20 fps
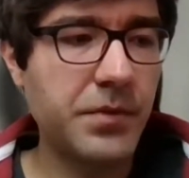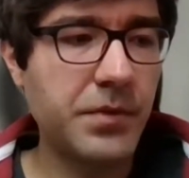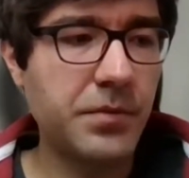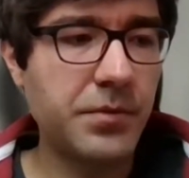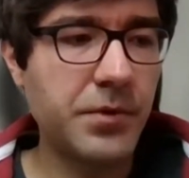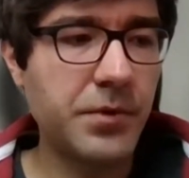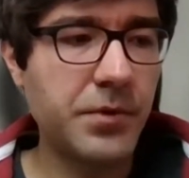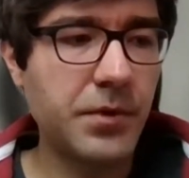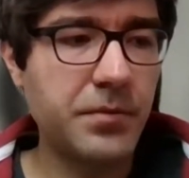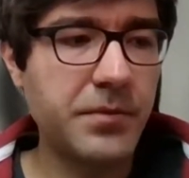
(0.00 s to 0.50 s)

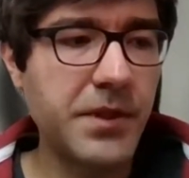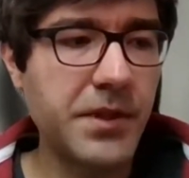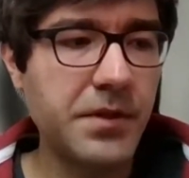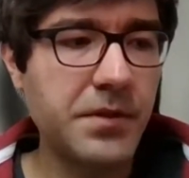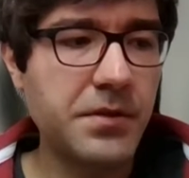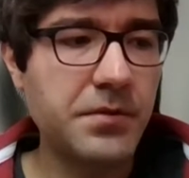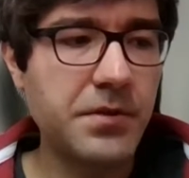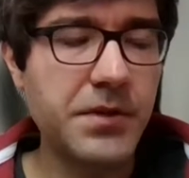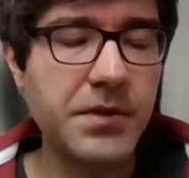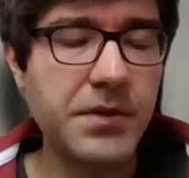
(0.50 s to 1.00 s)
probably an
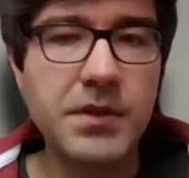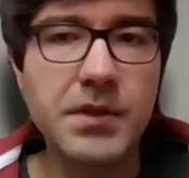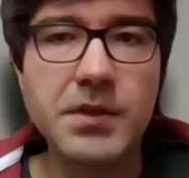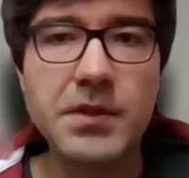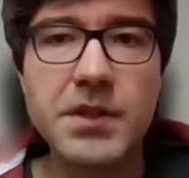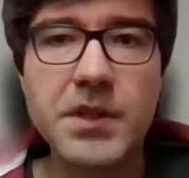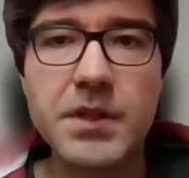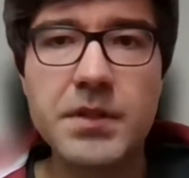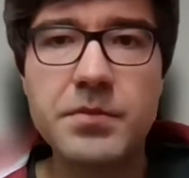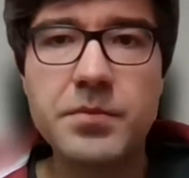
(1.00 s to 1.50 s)
interesting
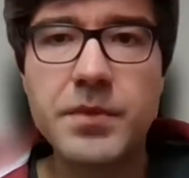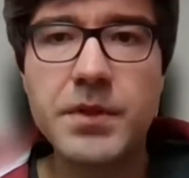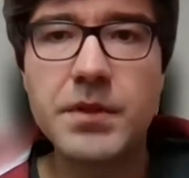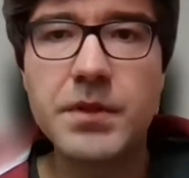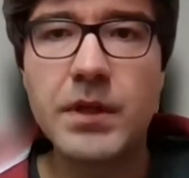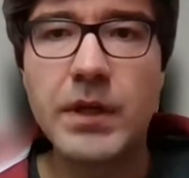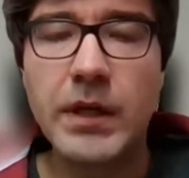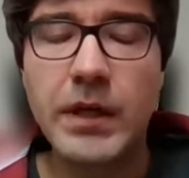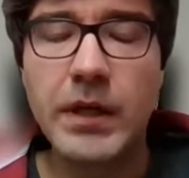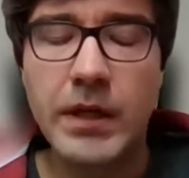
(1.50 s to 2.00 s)
judgment
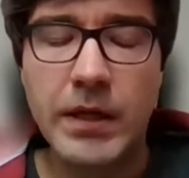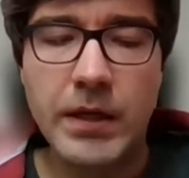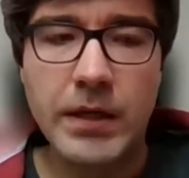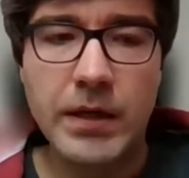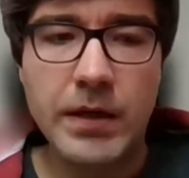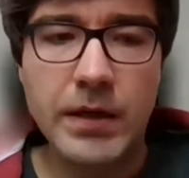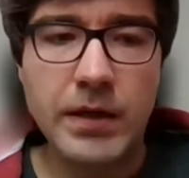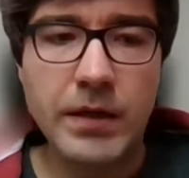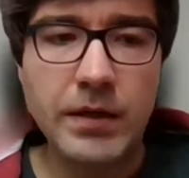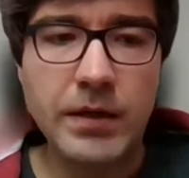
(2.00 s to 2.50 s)

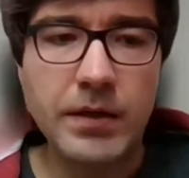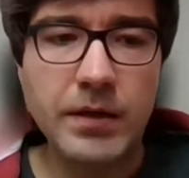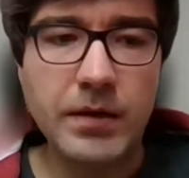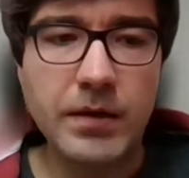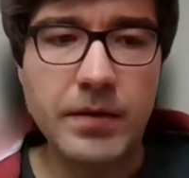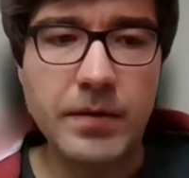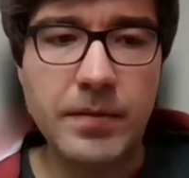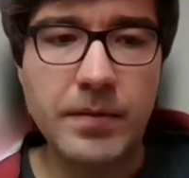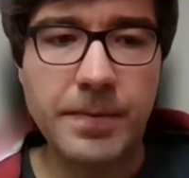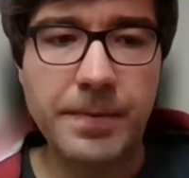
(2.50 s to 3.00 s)

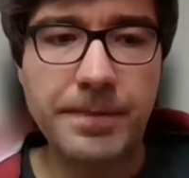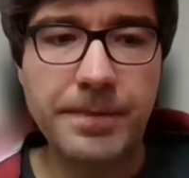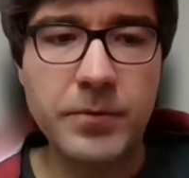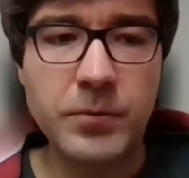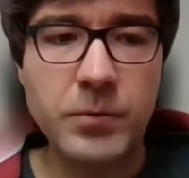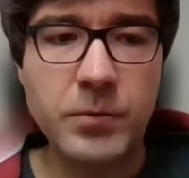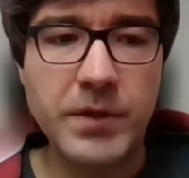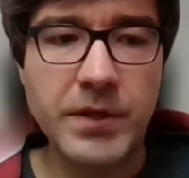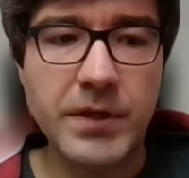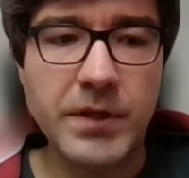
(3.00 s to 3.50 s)

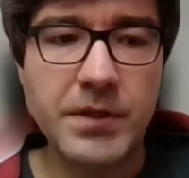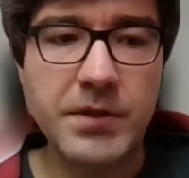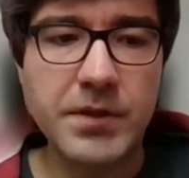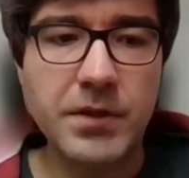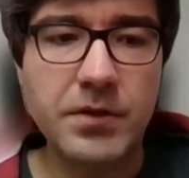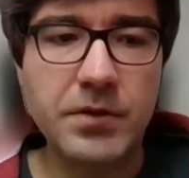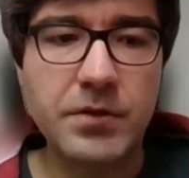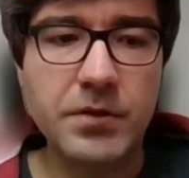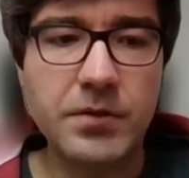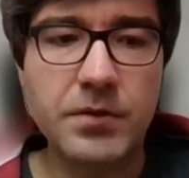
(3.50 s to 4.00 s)
where
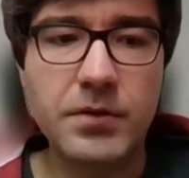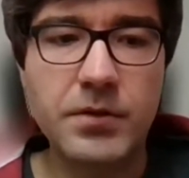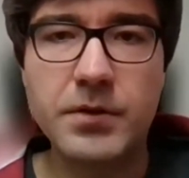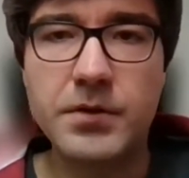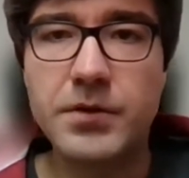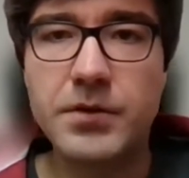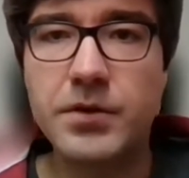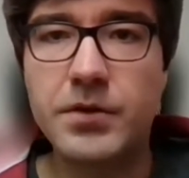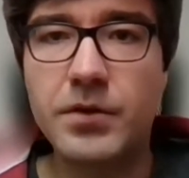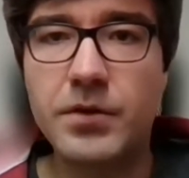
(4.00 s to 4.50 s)
the
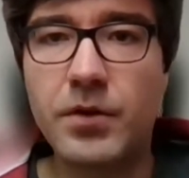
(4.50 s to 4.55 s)
court,